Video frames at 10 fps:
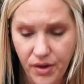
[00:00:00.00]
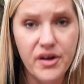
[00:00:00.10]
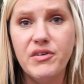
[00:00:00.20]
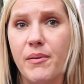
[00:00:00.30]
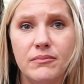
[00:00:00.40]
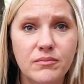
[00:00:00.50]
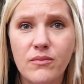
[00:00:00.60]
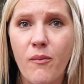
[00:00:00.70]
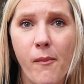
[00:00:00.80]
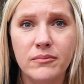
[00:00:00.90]
I love it.
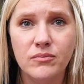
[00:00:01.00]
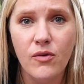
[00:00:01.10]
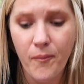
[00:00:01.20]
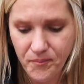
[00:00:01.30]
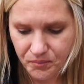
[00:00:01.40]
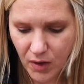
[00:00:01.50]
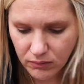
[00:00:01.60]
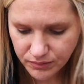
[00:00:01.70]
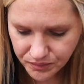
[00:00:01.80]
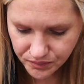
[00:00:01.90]
What's the other one?
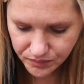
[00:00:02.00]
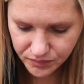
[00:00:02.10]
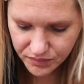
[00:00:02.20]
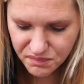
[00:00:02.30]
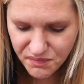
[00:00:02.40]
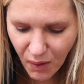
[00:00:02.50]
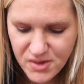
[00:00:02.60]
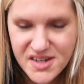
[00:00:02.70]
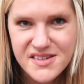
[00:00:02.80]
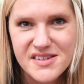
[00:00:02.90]
Oh. I
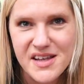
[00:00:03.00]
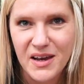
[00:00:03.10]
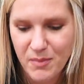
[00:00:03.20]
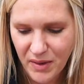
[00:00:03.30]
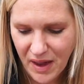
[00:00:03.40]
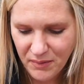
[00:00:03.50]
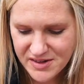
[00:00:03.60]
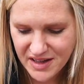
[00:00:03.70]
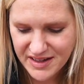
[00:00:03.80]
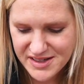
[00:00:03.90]
wasn't as excited about that one
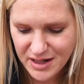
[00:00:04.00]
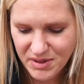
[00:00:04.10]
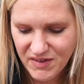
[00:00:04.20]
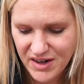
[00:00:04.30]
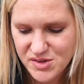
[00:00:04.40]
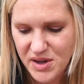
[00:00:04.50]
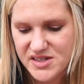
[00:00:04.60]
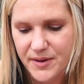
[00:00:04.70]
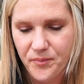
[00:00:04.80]
because I think it's going to be very spicy.